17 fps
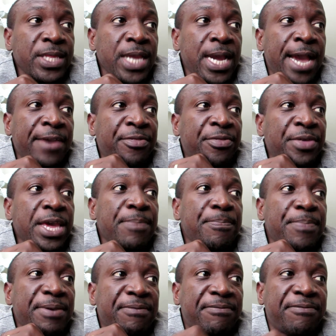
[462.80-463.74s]
I
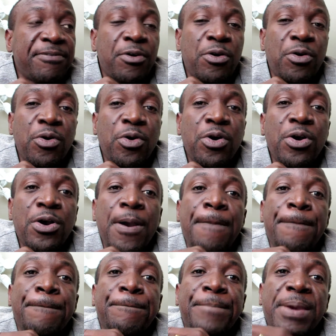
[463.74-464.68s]
think before
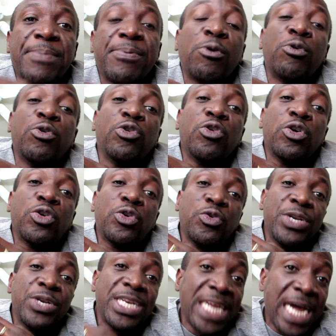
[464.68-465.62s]
people would go
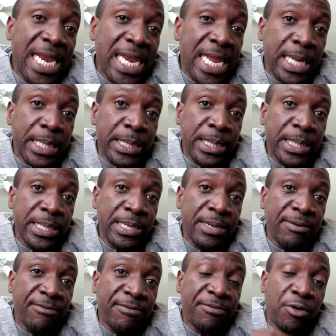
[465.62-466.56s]
to Dallas
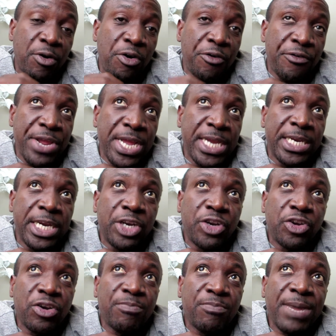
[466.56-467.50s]
for
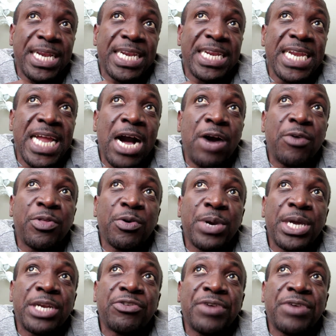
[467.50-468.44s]
orientation, but now they
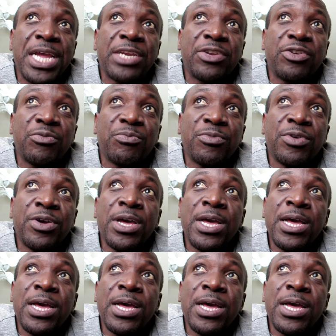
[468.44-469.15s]
were trying to.